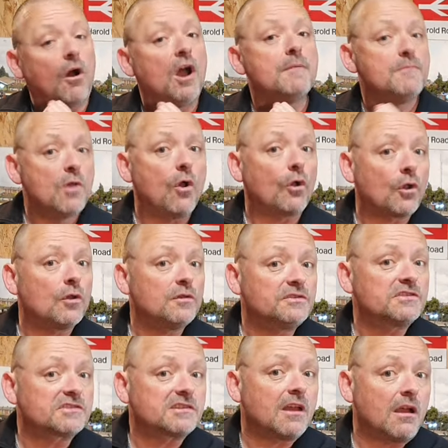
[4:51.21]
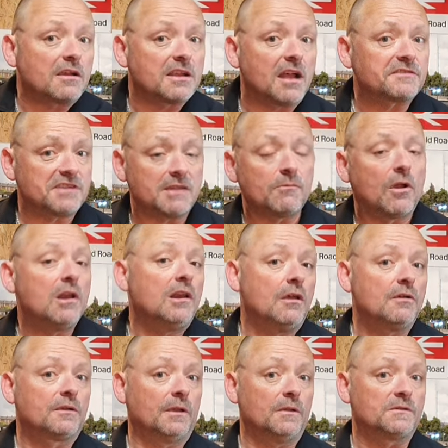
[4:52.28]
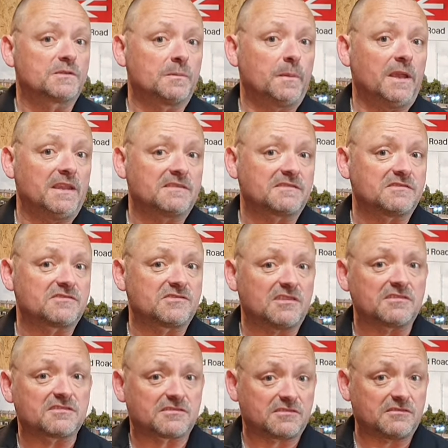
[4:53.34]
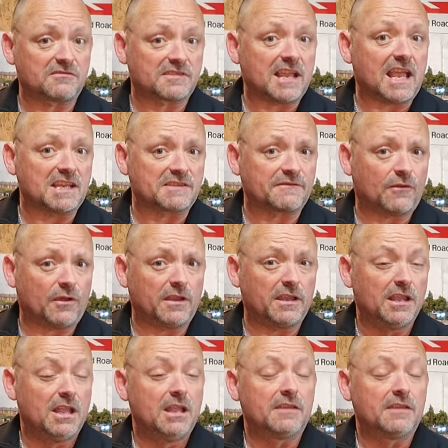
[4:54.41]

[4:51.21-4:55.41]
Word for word: I'm not going to start cutting my locos to pieces just to satisfy